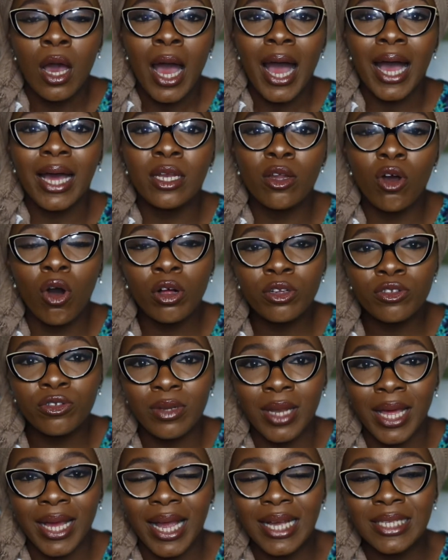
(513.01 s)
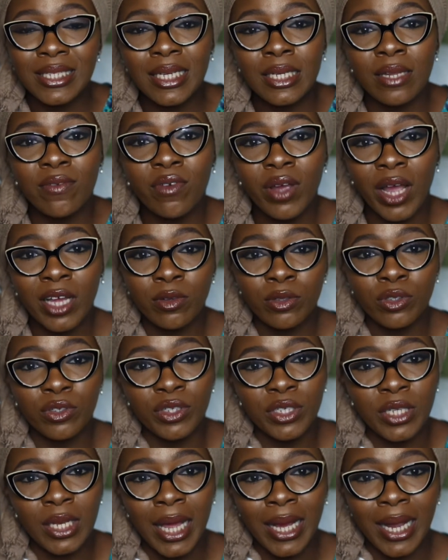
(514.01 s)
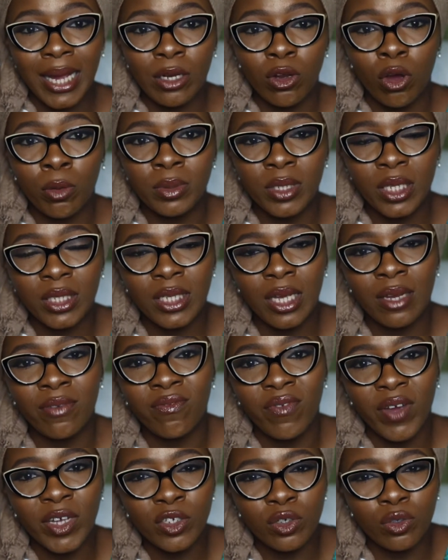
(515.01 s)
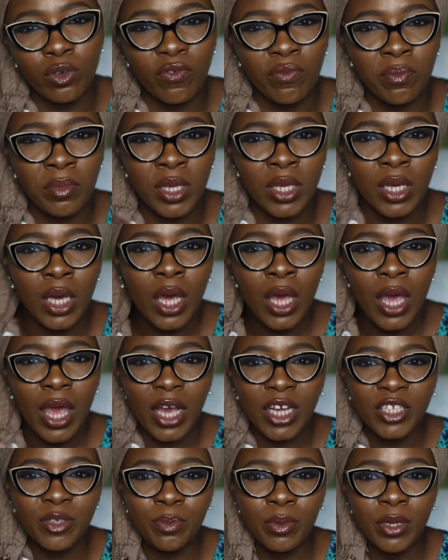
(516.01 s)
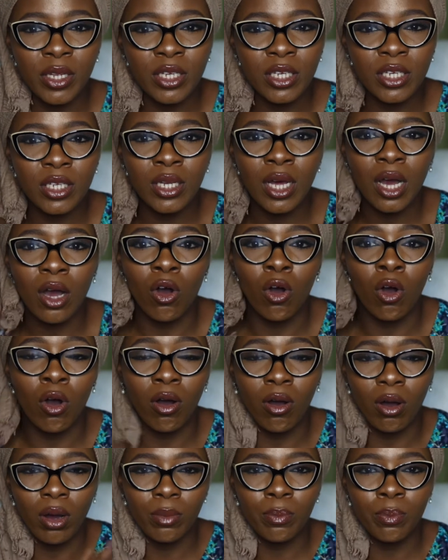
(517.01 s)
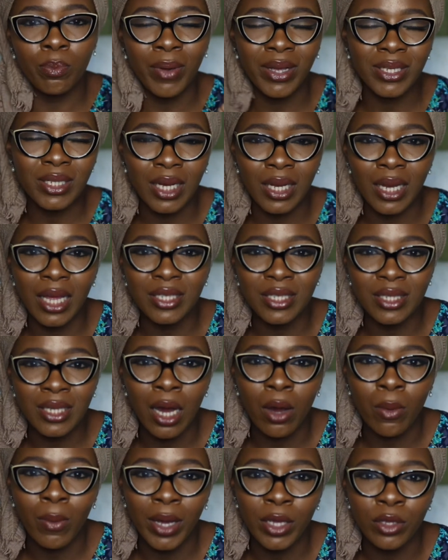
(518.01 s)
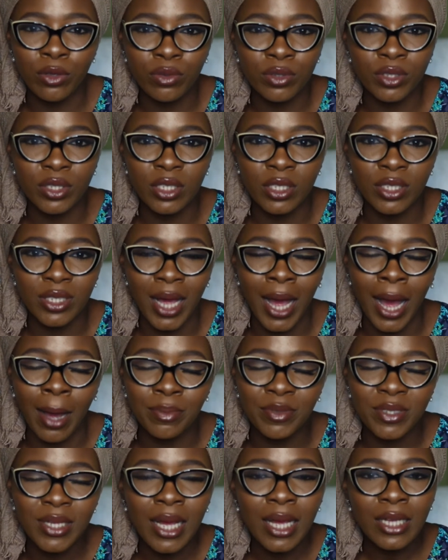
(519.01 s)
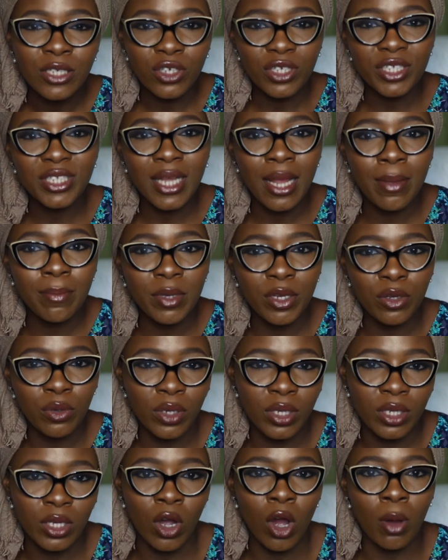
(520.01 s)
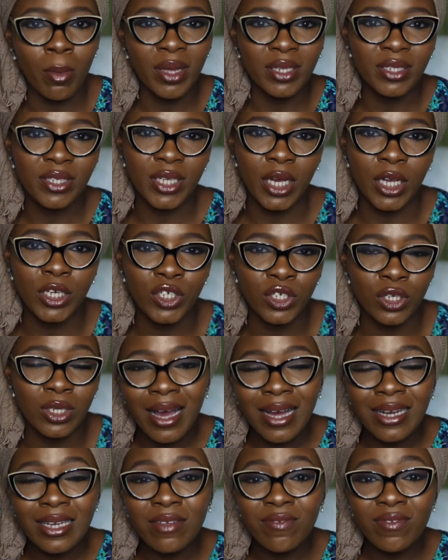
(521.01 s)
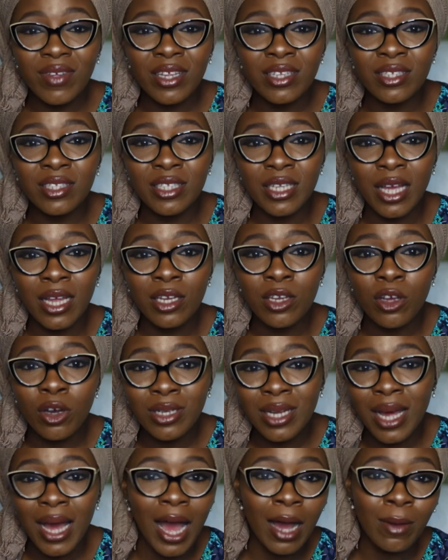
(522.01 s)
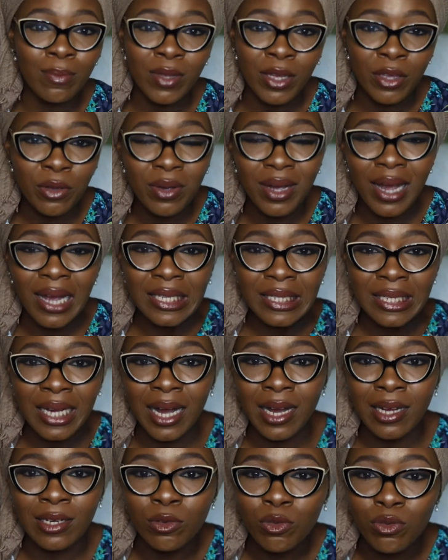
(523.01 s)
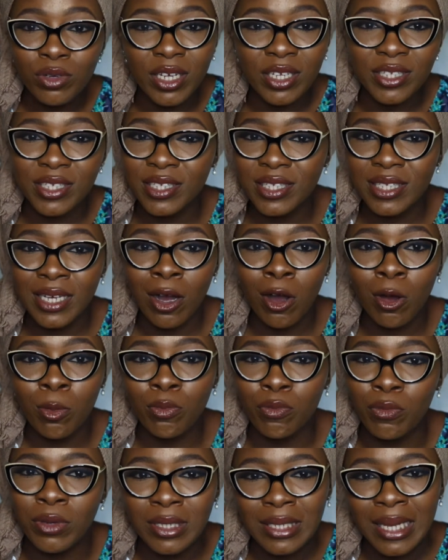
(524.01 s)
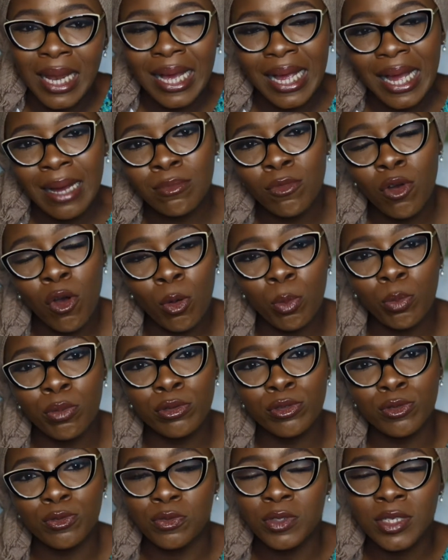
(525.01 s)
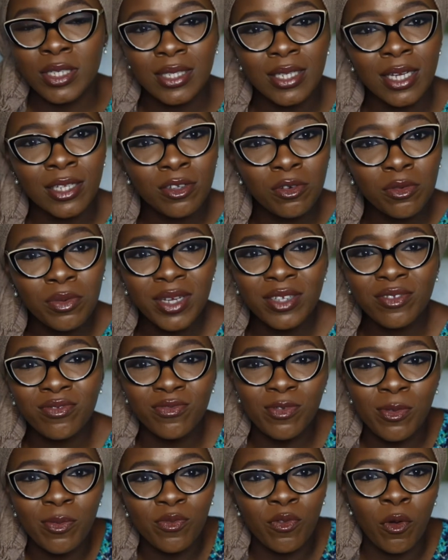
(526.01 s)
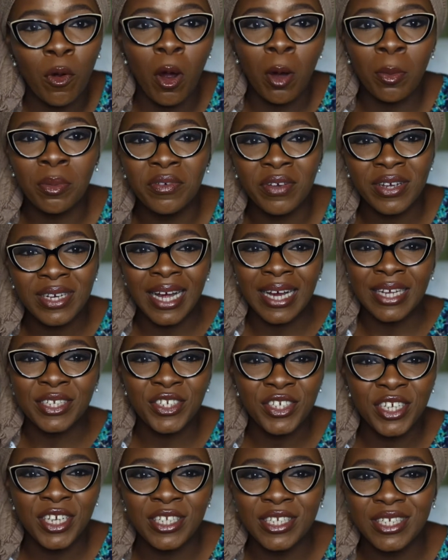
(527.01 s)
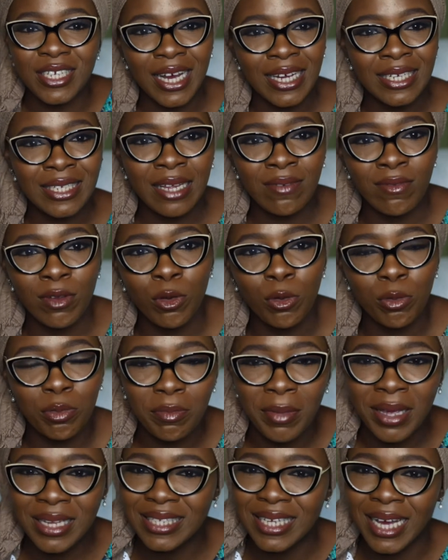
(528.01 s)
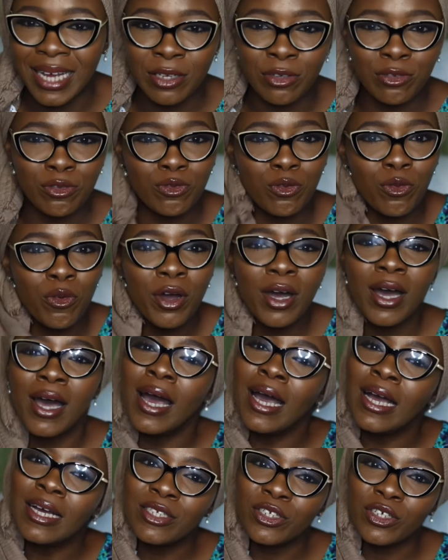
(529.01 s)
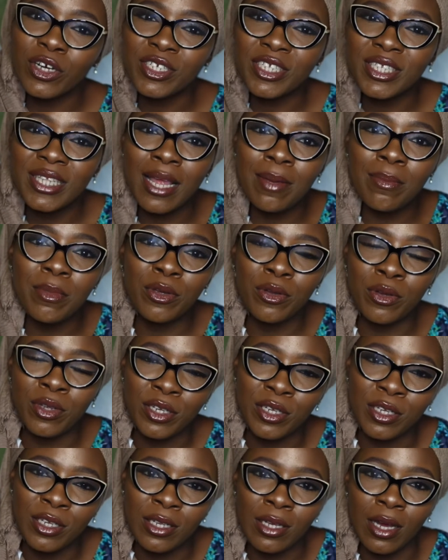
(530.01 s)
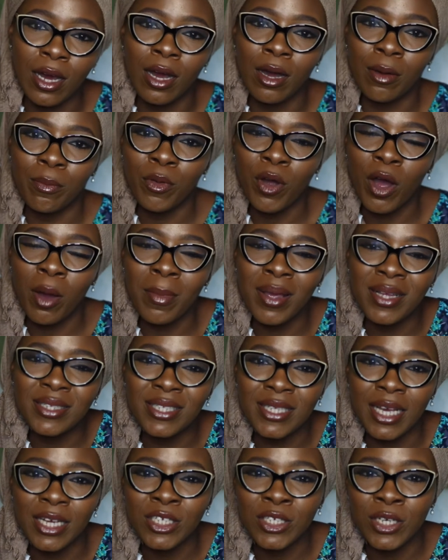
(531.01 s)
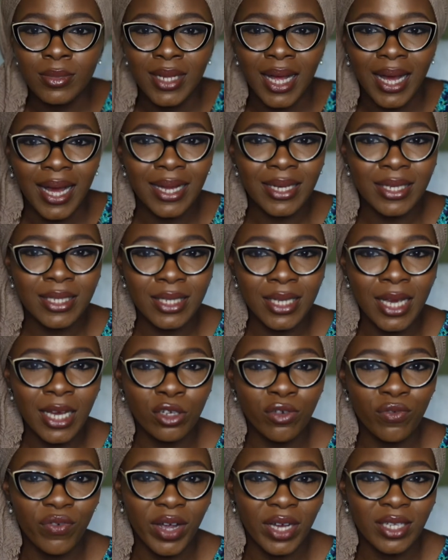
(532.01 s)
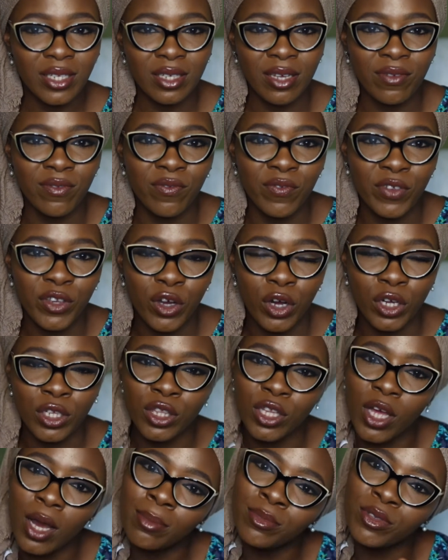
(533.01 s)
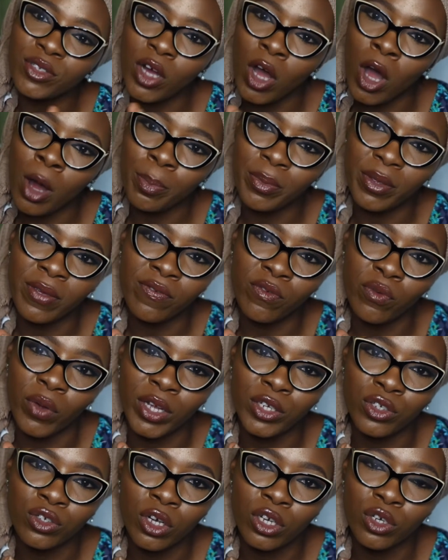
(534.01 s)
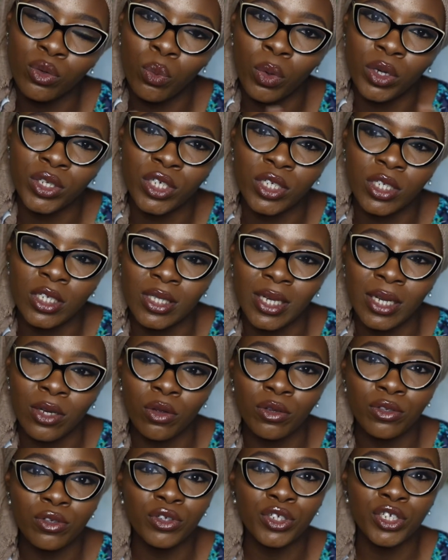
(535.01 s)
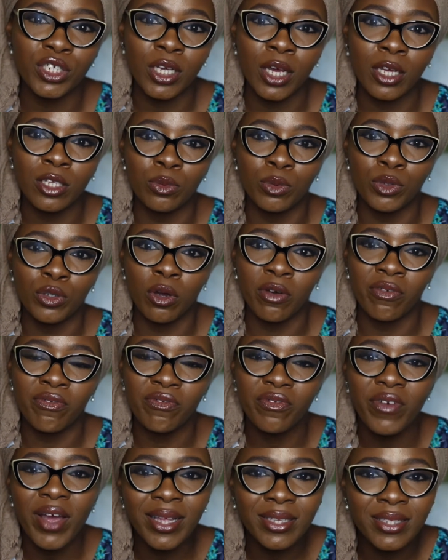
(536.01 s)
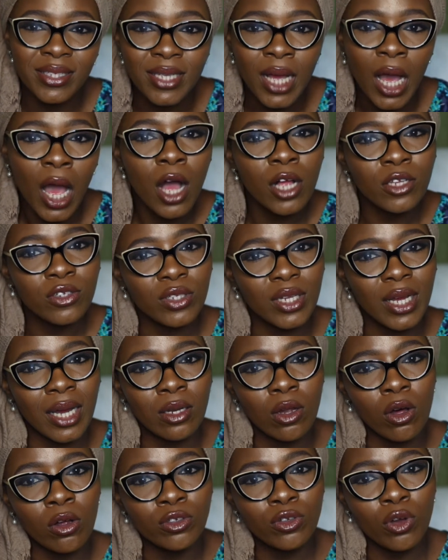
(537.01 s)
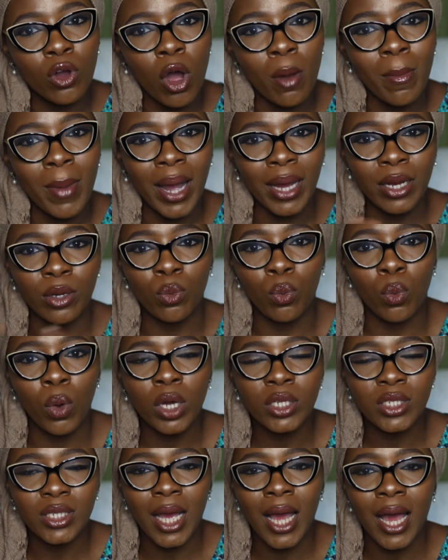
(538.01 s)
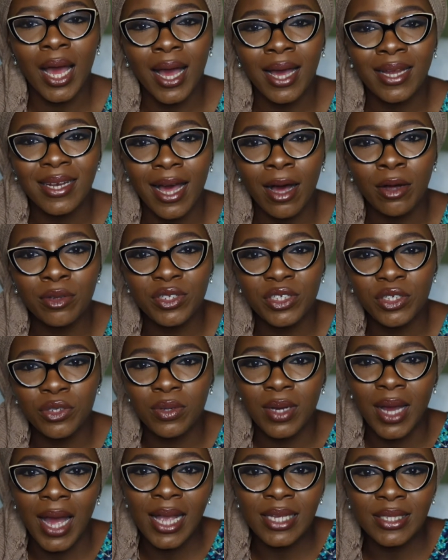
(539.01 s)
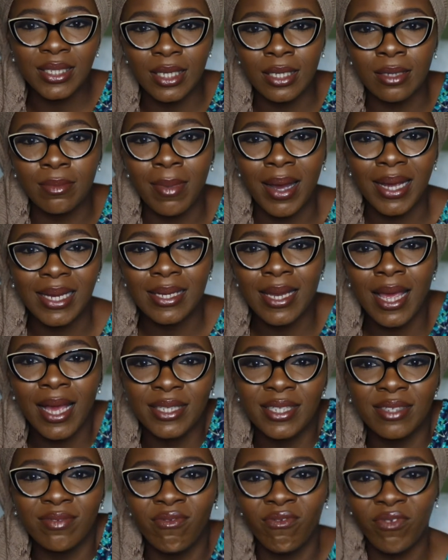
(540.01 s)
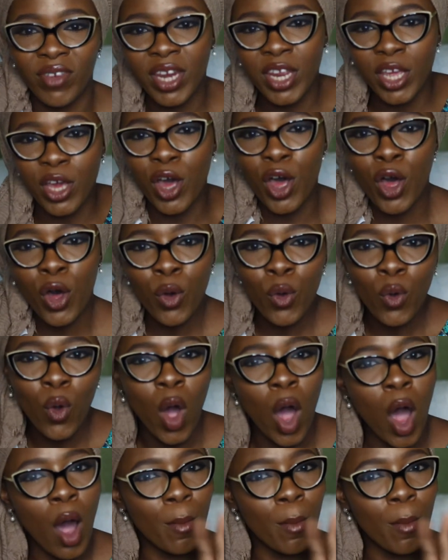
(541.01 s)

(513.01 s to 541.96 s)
And also, like I said, if you guys want to see like an updated version of me explaining or particularizing how I use these apps, just let me know in the comment section. And if there's any other app that you guys can hook a sister up with, like I'm not opposed to it, there's always room for upgrade and change and development, and you know, just let me know in the comment section. And yeah, don't forget to give the video a thumbs up if you enjoyed watching it, and also share it with your friends so they can also come and watch. And I'll see you guys in my next video.